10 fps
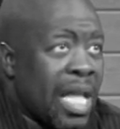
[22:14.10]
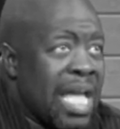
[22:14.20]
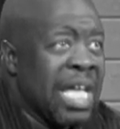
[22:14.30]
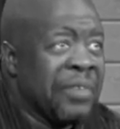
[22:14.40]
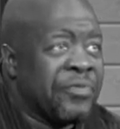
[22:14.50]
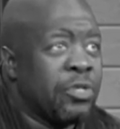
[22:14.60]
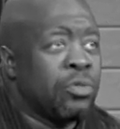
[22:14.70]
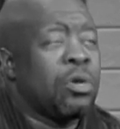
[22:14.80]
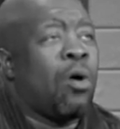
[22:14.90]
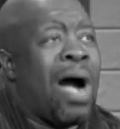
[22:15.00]
If you
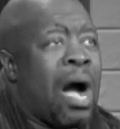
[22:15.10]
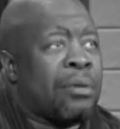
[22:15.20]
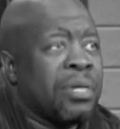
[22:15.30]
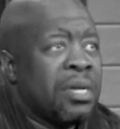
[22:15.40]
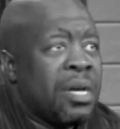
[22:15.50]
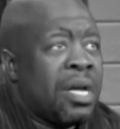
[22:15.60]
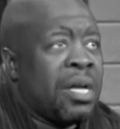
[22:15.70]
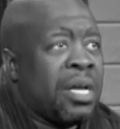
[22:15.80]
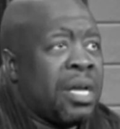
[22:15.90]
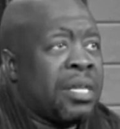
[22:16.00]
go out
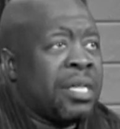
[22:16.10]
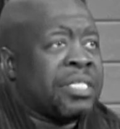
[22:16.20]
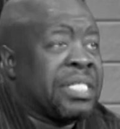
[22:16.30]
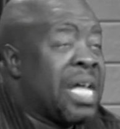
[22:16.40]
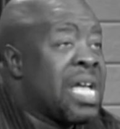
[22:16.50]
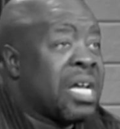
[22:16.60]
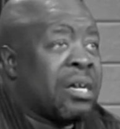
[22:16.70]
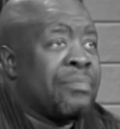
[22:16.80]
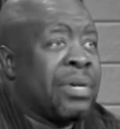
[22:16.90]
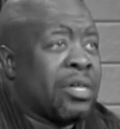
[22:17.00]
and, uh, today and
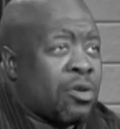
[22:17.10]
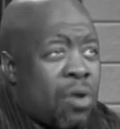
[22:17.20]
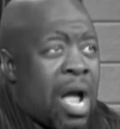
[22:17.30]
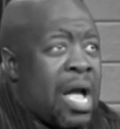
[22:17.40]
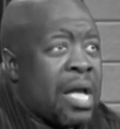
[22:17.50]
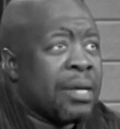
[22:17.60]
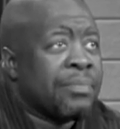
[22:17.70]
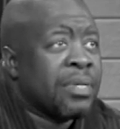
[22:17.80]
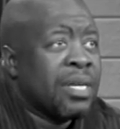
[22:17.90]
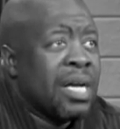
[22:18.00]
commit a crime,
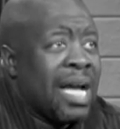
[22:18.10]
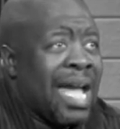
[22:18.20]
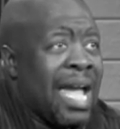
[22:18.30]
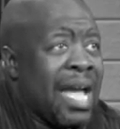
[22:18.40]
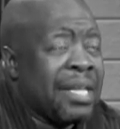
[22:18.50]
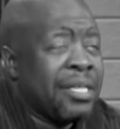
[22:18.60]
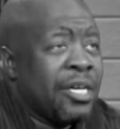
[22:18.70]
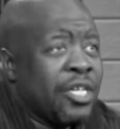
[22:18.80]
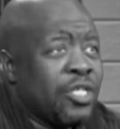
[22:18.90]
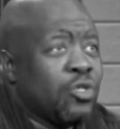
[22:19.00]
and
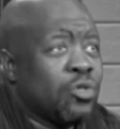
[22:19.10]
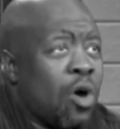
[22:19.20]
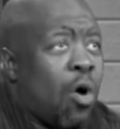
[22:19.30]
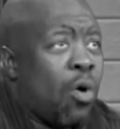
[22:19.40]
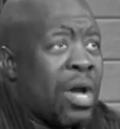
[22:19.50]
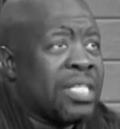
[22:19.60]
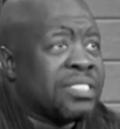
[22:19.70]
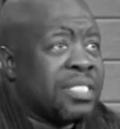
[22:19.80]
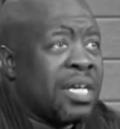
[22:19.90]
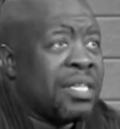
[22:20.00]
you go and,
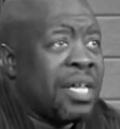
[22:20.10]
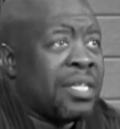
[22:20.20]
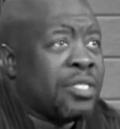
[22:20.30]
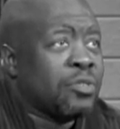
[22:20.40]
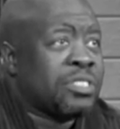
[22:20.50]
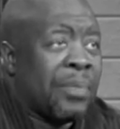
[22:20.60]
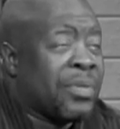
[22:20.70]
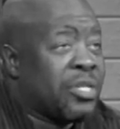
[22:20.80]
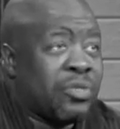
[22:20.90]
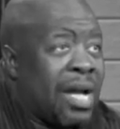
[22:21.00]
and, and do something
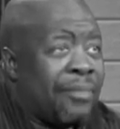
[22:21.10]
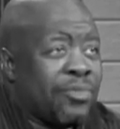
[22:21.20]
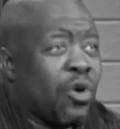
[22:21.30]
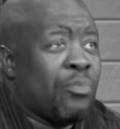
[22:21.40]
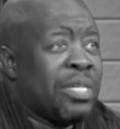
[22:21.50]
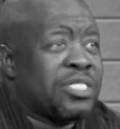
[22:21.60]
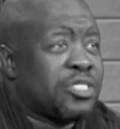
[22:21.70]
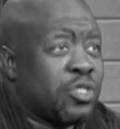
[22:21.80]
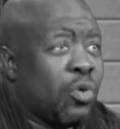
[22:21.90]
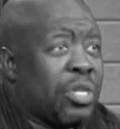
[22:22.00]
that you have no business
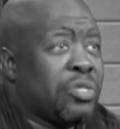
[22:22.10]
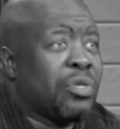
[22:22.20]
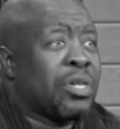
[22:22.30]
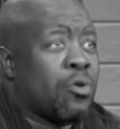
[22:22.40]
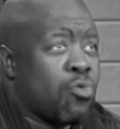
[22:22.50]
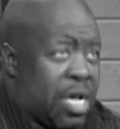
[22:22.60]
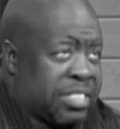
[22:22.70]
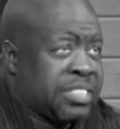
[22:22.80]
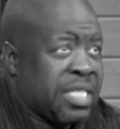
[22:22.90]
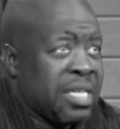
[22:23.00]
doing, and you get
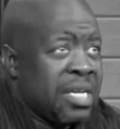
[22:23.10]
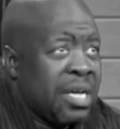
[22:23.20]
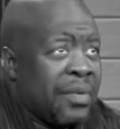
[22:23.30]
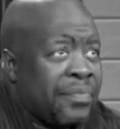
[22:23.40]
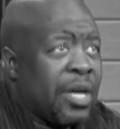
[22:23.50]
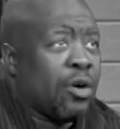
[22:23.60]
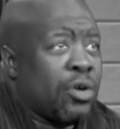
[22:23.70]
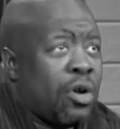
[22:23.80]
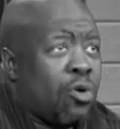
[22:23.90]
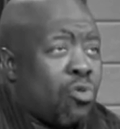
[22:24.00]
arrested, they're
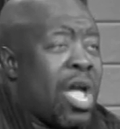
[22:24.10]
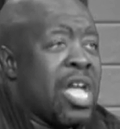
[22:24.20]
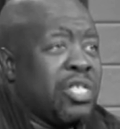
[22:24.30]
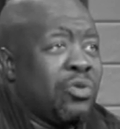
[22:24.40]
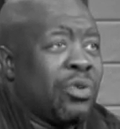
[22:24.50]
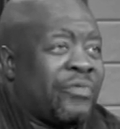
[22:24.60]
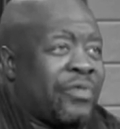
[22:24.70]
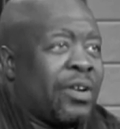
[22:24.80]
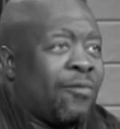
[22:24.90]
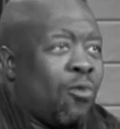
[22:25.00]
going to arraign you in
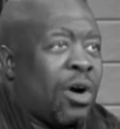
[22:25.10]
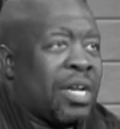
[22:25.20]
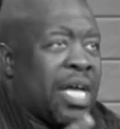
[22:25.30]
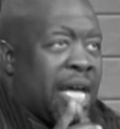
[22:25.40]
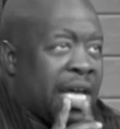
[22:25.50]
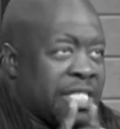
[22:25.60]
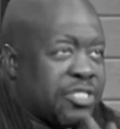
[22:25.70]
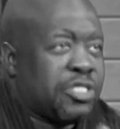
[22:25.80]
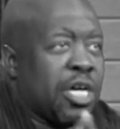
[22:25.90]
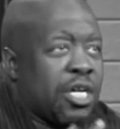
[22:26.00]
front of what? A
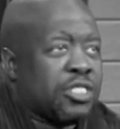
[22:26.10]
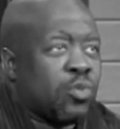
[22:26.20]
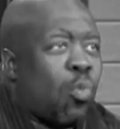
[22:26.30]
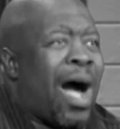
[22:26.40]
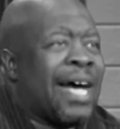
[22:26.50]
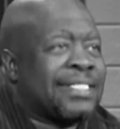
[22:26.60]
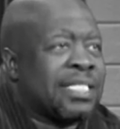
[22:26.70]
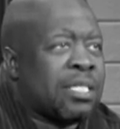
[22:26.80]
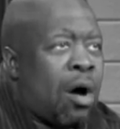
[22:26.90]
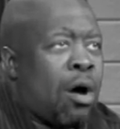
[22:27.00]
judge. Why is he
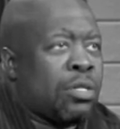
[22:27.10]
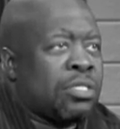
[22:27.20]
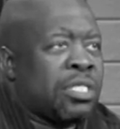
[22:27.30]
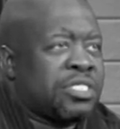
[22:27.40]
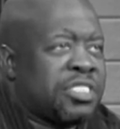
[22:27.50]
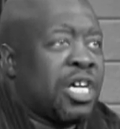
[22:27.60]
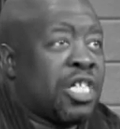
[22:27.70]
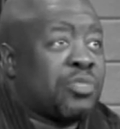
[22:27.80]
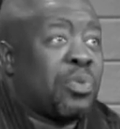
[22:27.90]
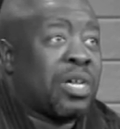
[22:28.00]
called a
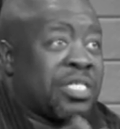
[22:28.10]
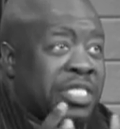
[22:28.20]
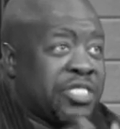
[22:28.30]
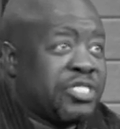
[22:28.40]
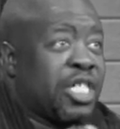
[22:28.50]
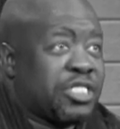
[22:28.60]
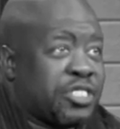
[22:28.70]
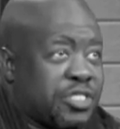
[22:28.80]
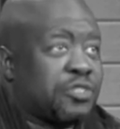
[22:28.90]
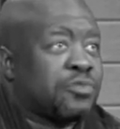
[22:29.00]
judge? Because he
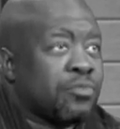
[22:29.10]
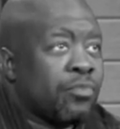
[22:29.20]
judges you.